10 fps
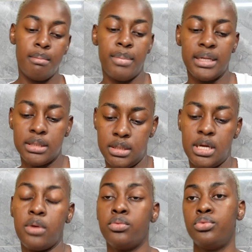But
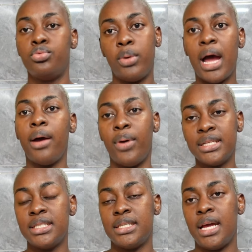I
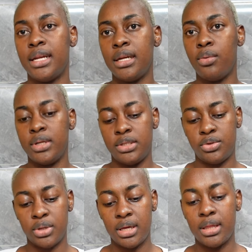really wanted
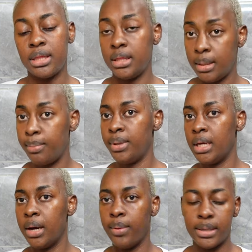to get the
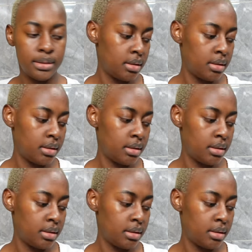bigger one.